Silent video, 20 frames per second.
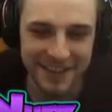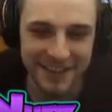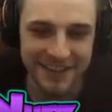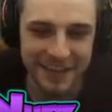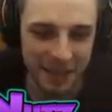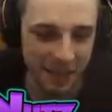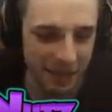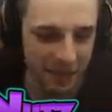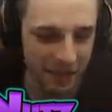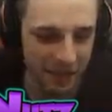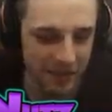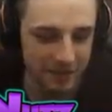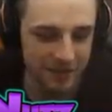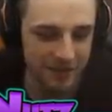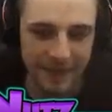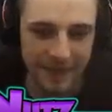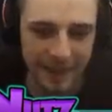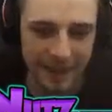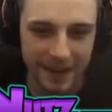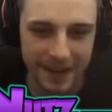So,
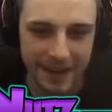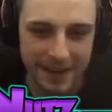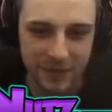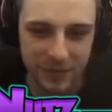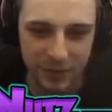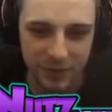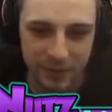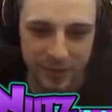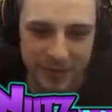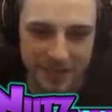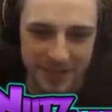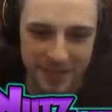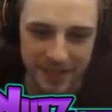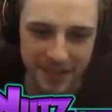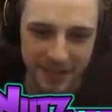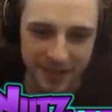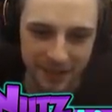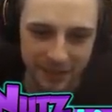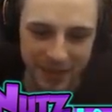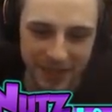in case we've missed it
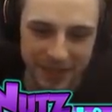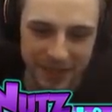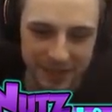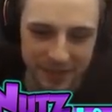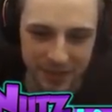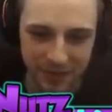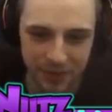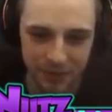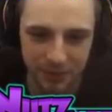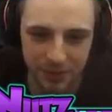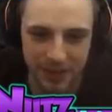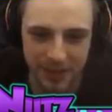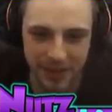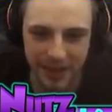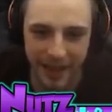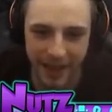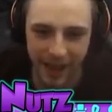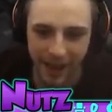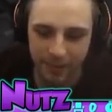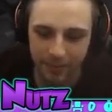and we need to
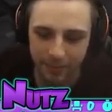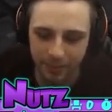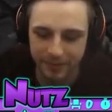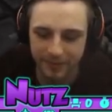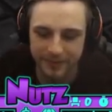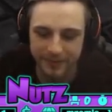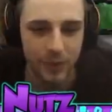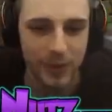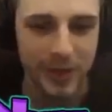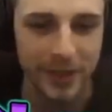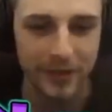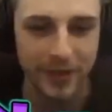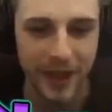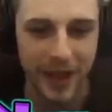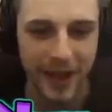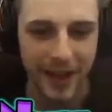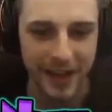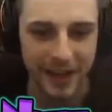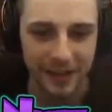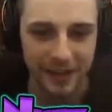recap, we have
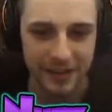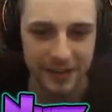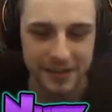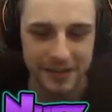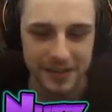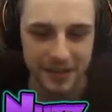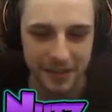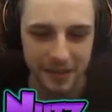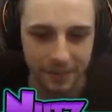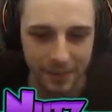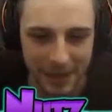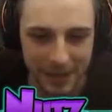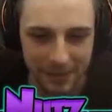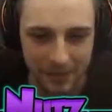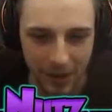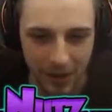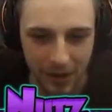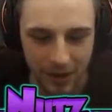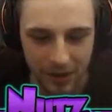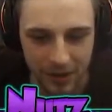hired the Bing
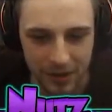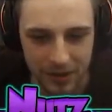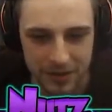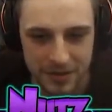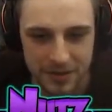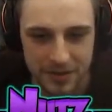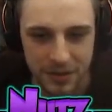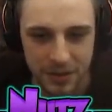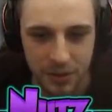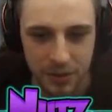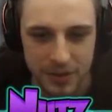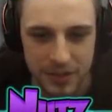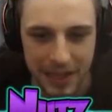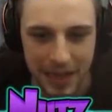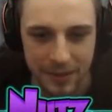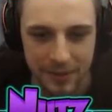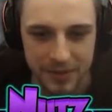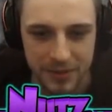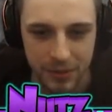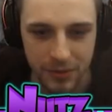Bongers, whose
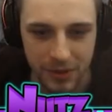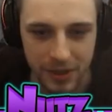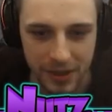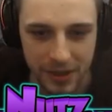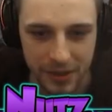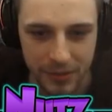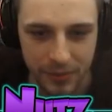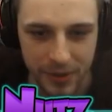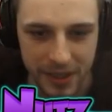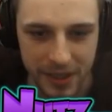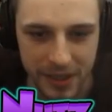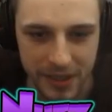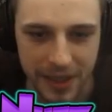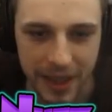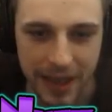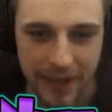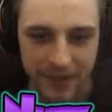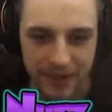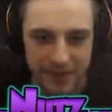laboratory we have